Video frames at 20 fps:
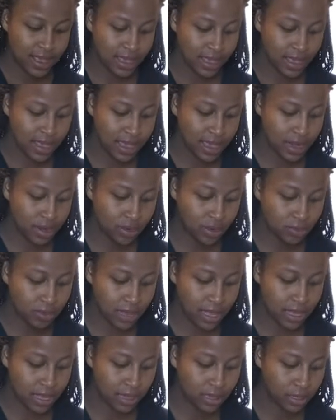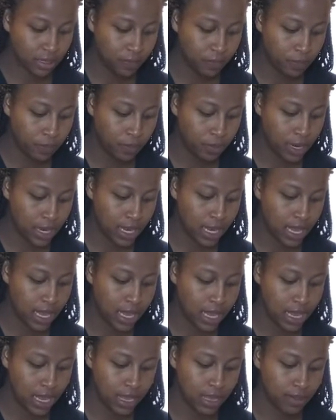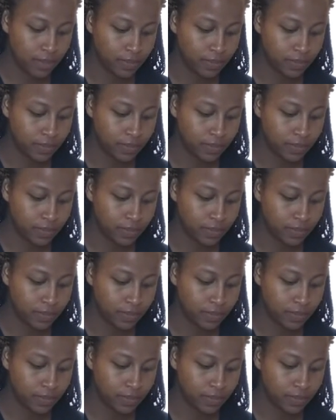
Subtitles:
and it will make it look pretty.